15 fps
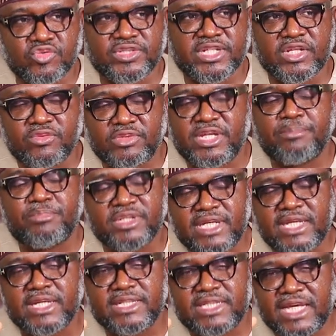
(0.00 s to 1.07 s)
So they
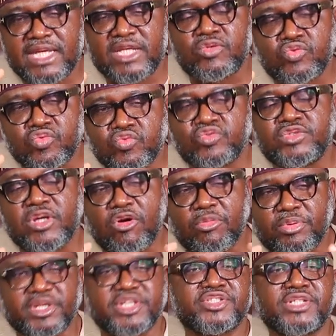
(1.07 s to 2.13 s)
do the
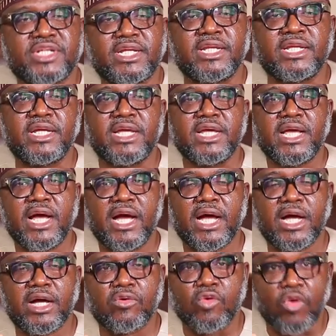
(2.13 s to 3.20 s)
operational
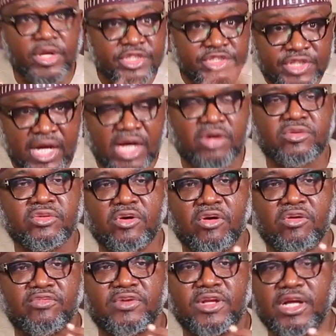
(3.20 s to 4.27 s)
going around
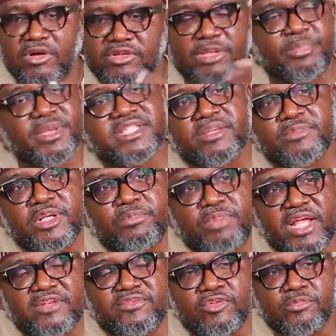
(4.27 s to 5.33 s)
of the PaySabil
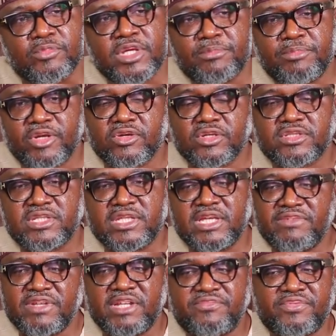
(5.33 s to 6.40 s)
platform, because even